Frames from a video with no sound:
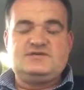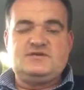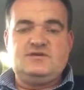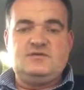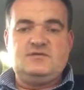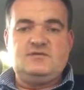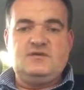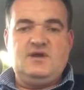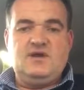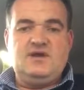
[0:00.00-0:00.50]

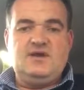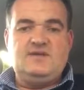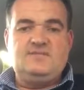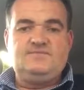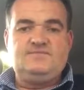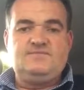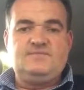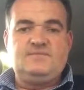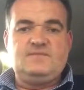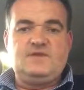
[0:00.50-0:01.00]

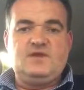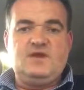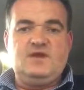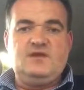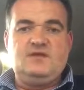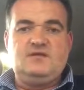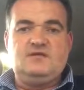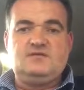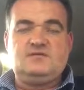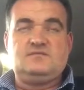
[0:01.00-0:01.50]
So
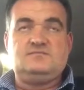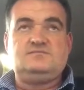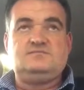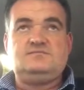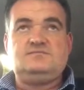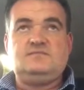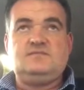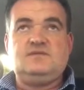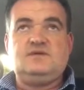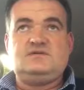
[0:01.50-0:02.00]
it's a
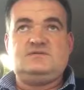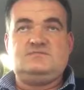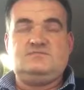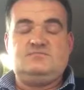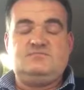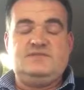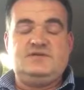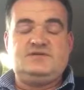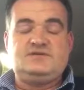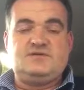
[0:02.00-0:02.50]

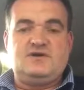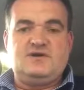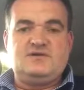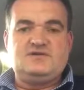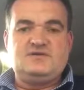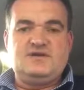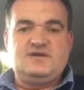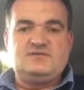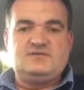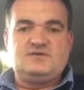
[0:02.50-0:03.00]
bit drier today.